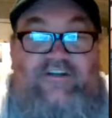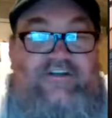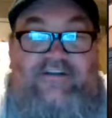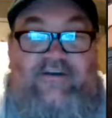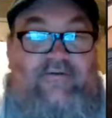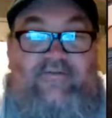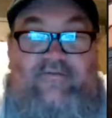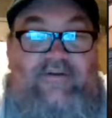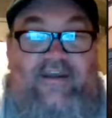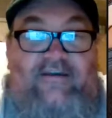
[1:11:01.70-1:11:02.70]
this summer.
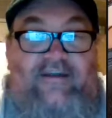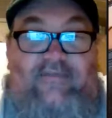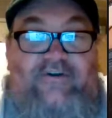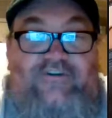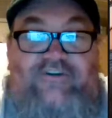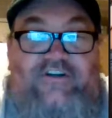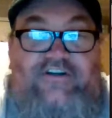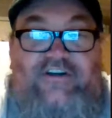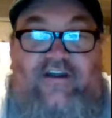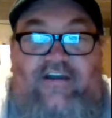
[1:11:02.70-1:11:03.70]
We didn't get much
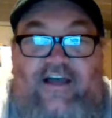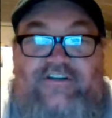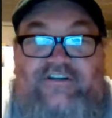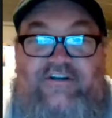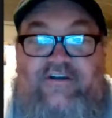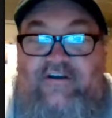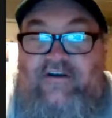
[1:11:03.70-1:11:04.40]
dredging done last year,